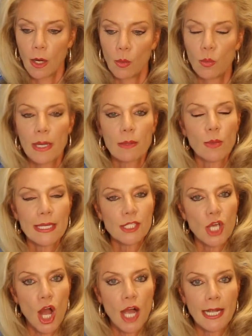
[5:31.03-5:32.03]
When we
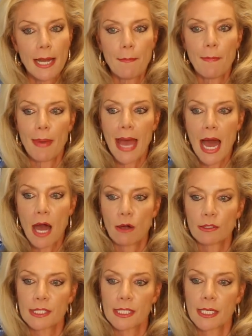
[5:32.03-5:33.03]
talk
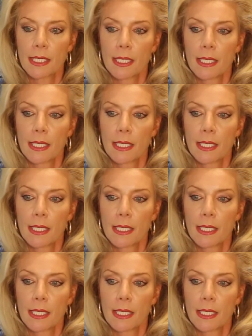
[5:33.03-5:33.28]
about